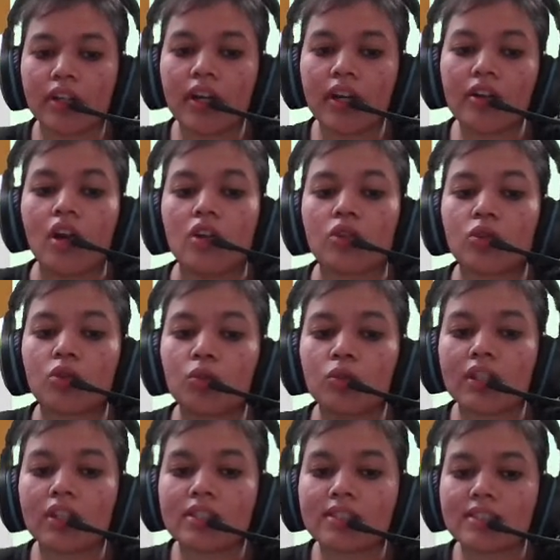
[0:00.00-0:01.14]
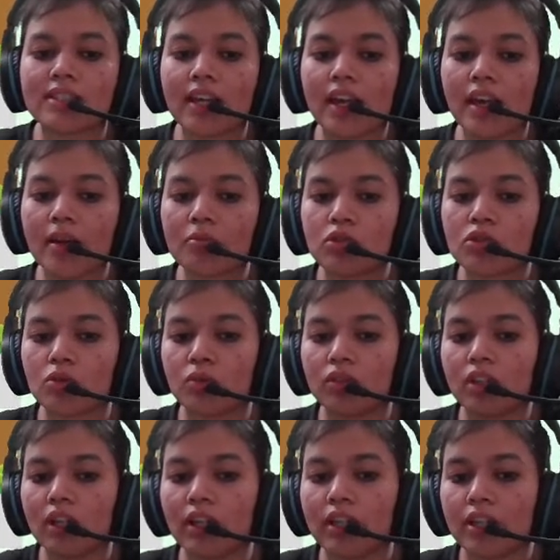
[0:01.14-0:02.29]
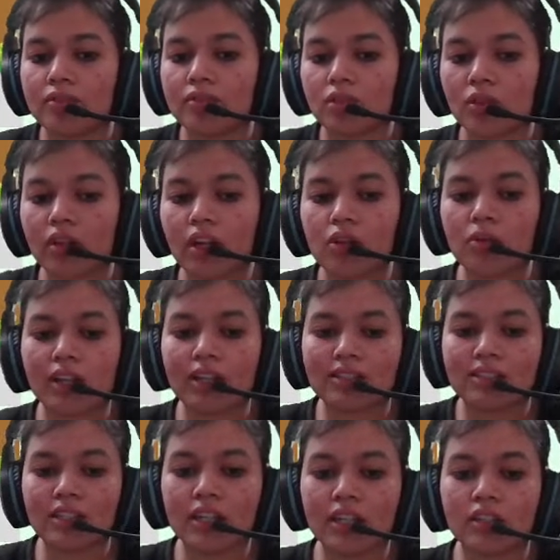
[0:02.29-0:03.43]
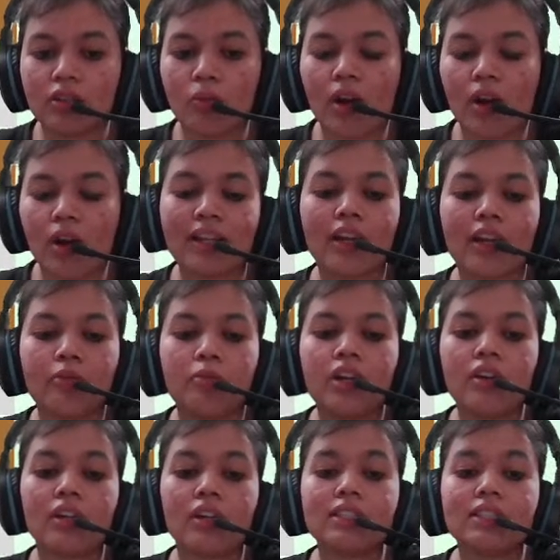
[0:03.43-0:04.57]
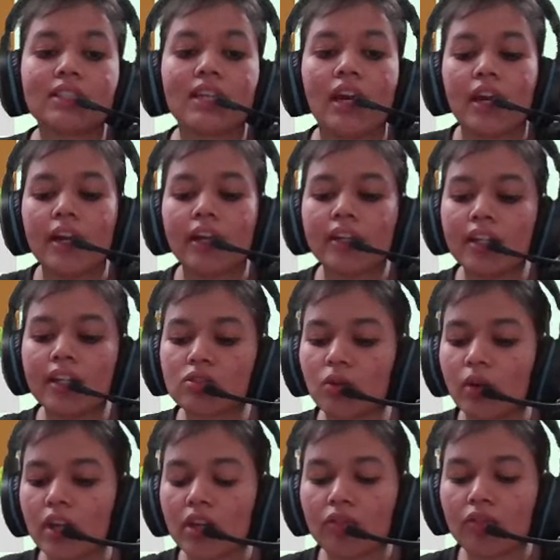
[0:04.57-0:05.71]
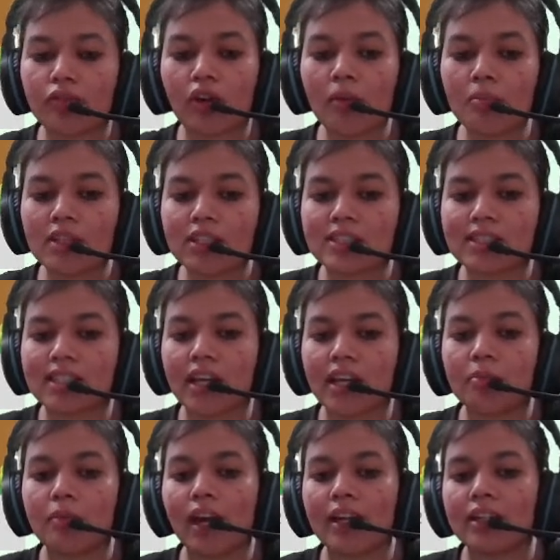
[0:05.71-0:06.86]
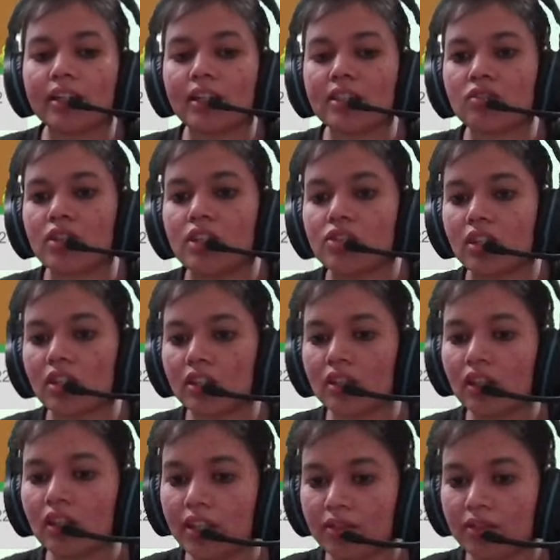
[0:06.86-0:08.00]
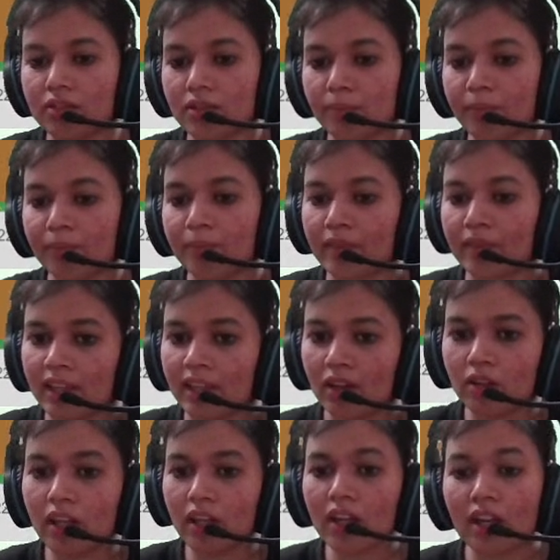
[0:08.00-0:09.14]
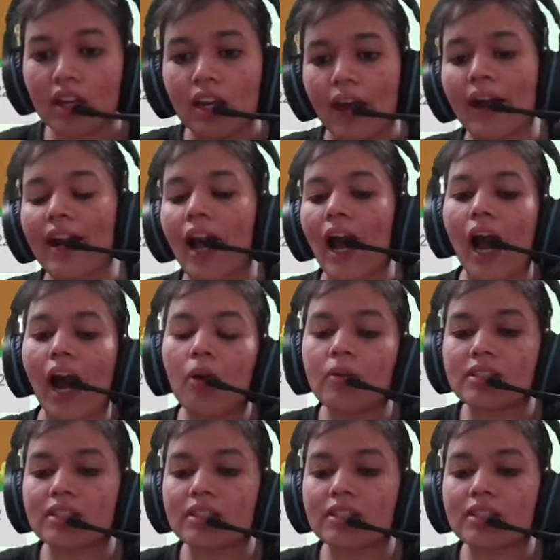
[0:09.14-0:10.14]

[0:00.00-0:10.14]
Now let's talk about sun energy. Alright, so sunlight is again a very, very important thing the plants need. It's a very important raw material for the photosynthesis process.